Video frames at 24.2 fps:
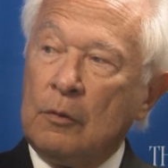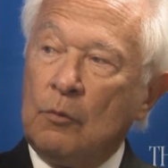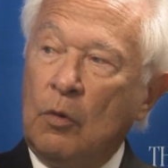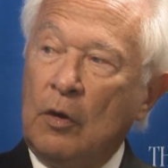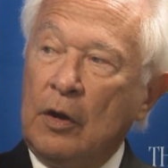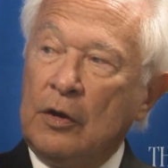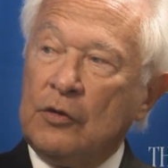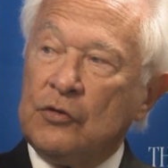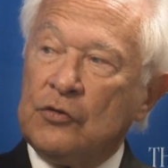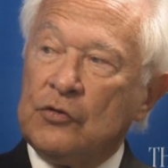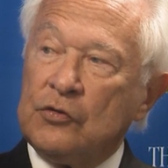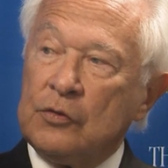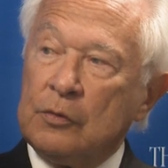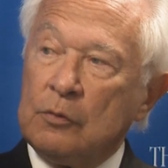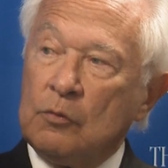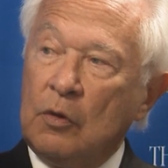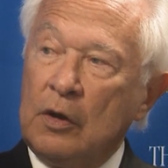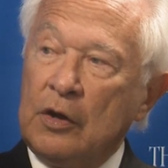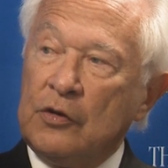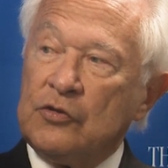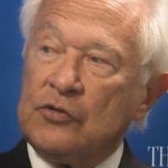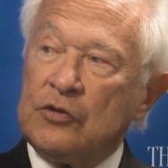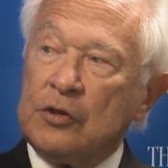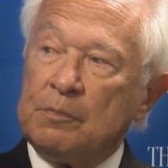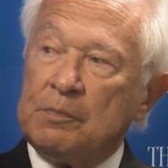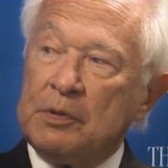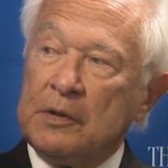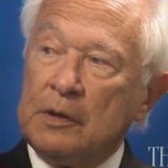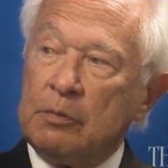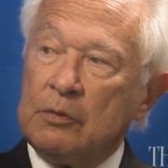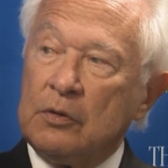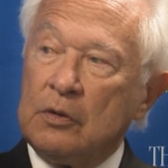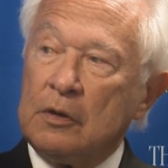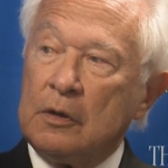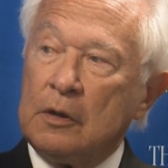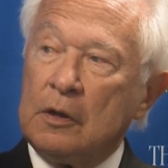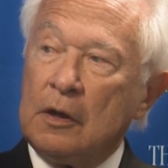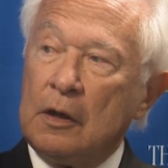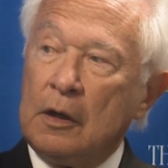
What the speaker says: once the people are